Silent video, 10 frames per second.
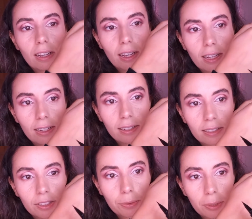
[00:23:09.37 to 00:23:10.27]
And
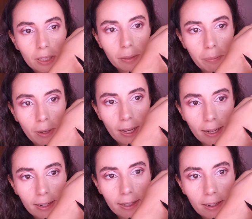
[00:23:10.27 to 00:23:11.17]
it's really
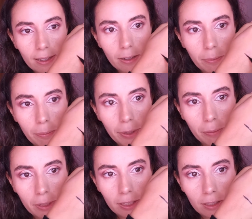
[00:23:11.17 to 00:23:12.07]
black and
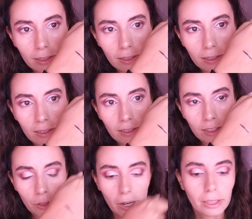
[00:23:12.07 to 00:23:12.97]
pigmented.
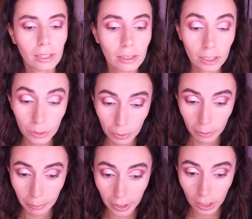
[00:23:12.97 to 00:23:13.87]
So I think this will
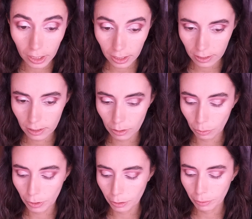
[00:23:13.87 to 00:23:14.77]
be easy to
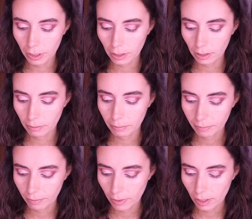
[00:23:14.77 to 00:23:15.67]
work with.
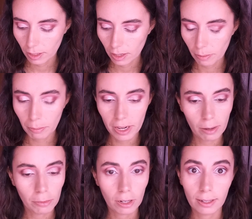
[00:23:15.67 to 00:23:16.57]
But
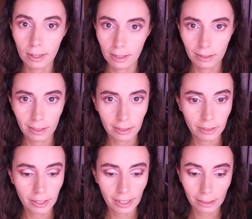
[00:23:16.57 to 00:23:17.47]
I'm not an
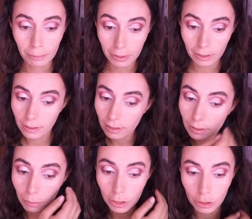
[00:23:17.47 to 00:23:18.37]
eyeliner expert
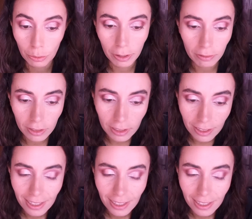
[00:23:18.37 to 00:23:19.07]
whatsoever.